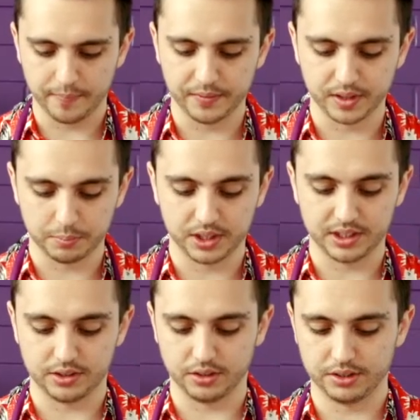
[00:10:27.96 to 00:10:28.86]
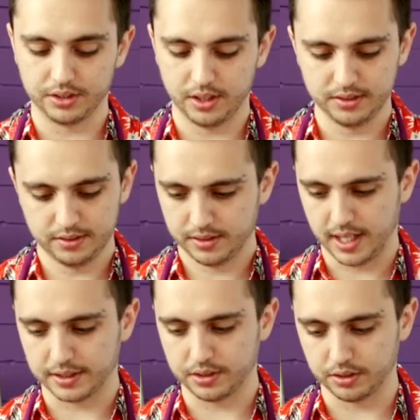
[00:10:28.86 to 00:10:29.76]
if you're going to put any sauces on,
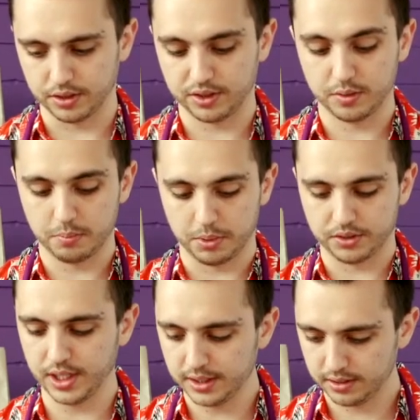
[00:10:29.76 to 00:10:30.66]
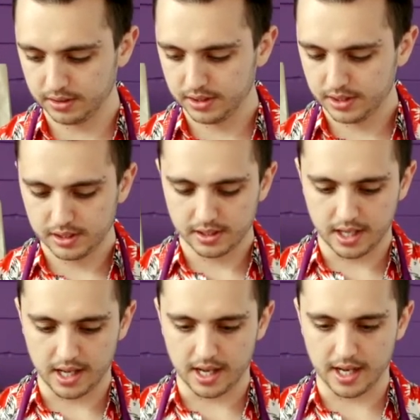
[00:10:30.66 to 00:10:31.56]
I'd sauce both sides.
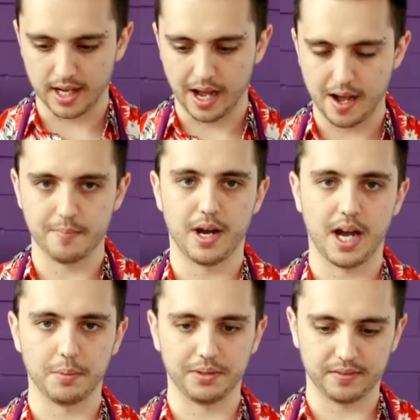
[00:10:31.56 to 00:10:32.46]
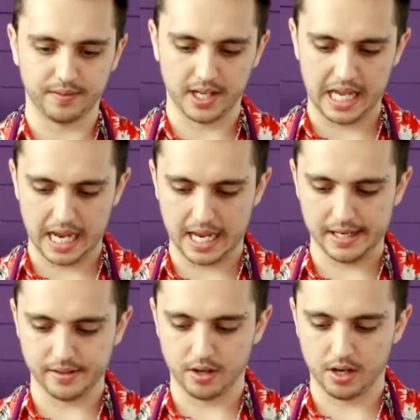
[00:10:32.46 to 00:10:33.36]
I'm a big
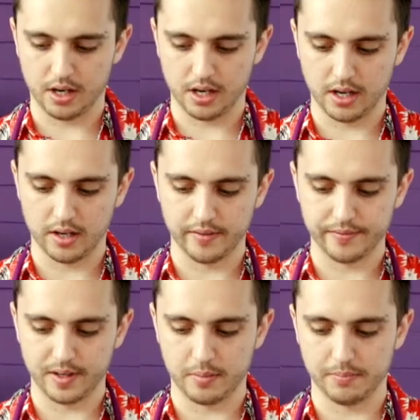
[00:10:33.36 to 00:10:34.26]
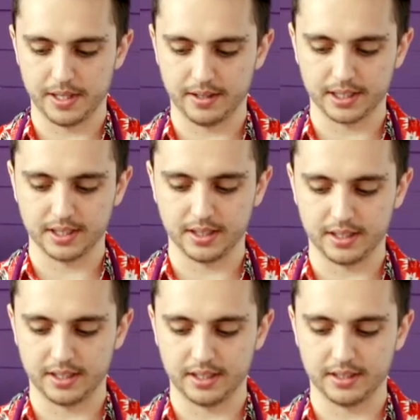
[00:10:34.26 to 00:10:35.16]
fan of
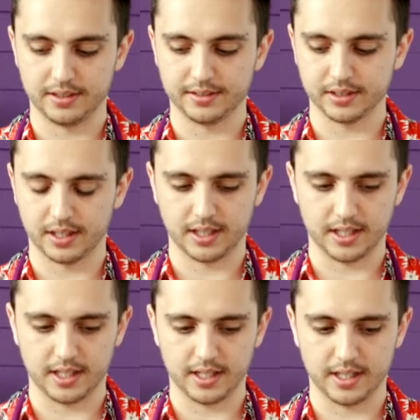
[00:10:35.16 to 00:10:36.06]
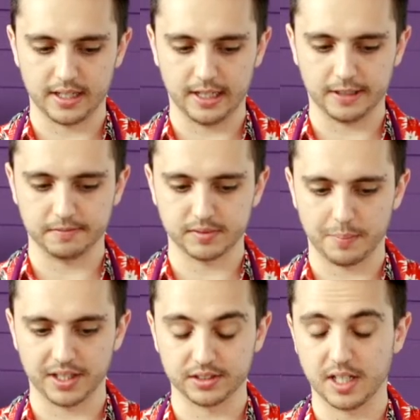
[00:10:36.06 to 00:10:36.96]
American
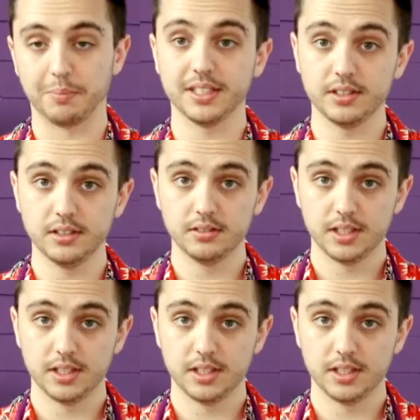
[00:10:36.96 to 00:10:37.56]
style mustard,